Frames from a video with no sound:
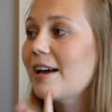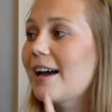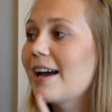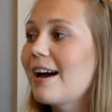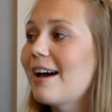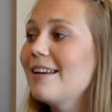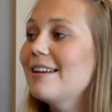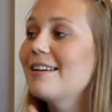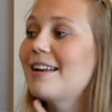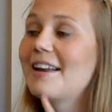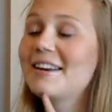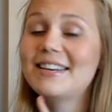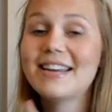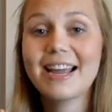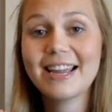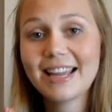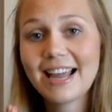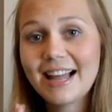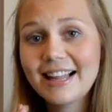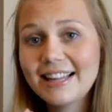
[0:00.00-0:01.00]
I got it on
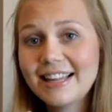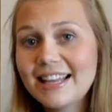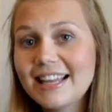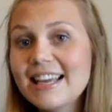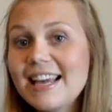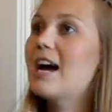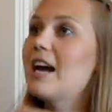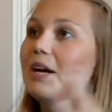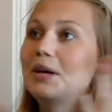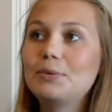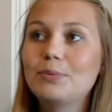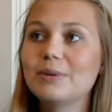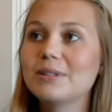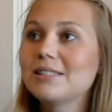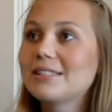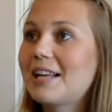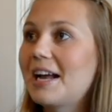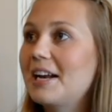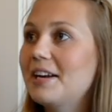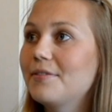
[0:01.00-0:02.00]
NetGalley. I
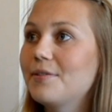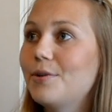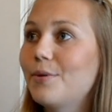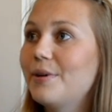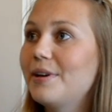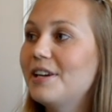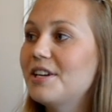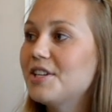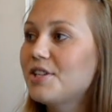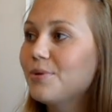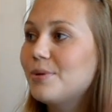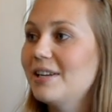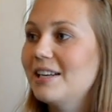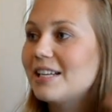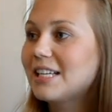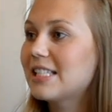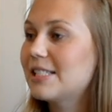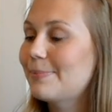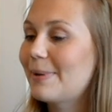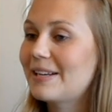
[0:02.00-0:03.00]
was kind of going into it
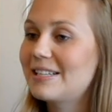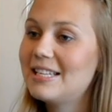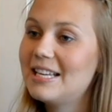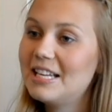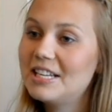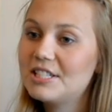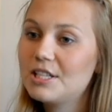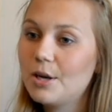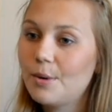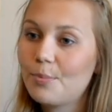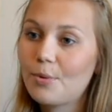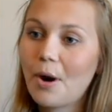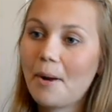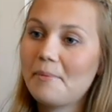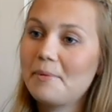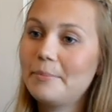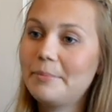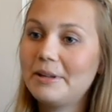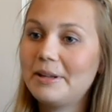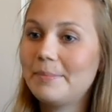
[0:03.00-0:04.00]
expecting it to
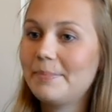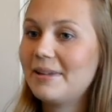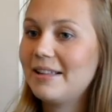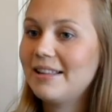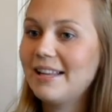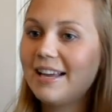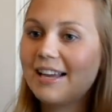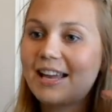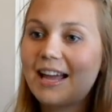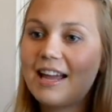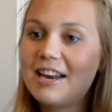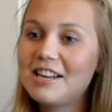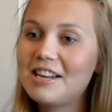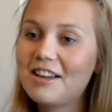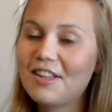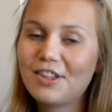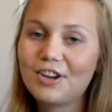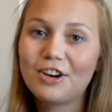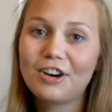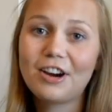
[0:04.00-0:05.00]
probably be like any
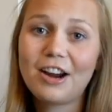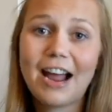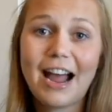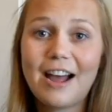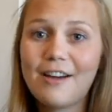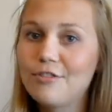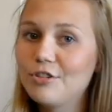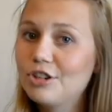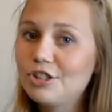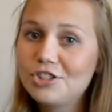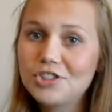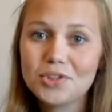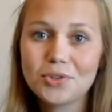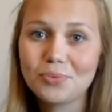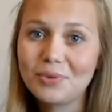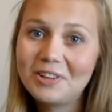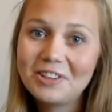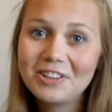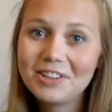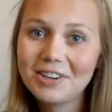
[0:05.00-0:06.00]
other average
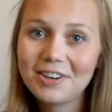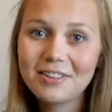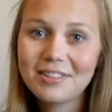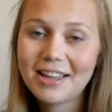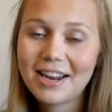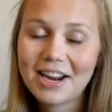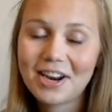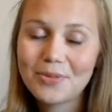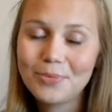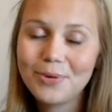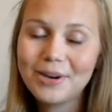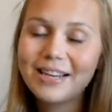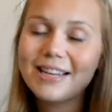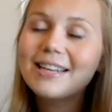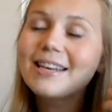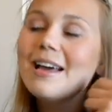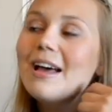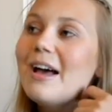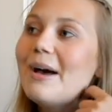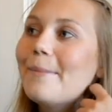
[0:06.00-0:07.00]
thriller that I
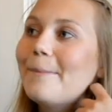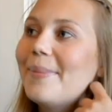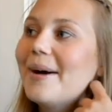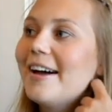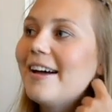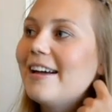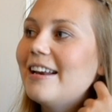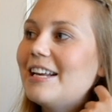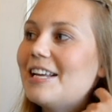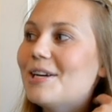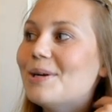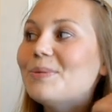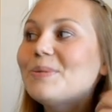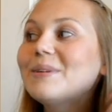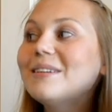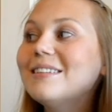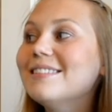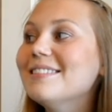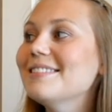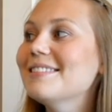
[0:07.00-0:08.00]
read, but it
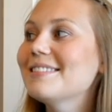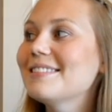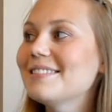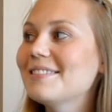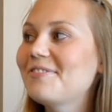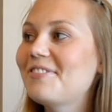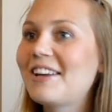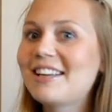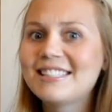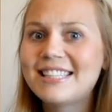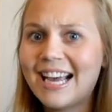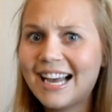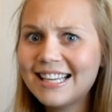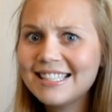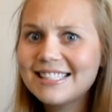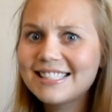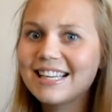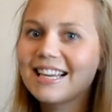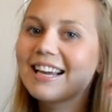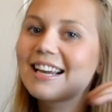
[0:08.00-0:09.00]
was
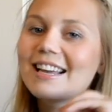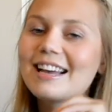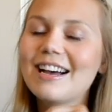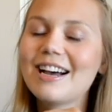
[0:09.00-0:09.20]
fantastic.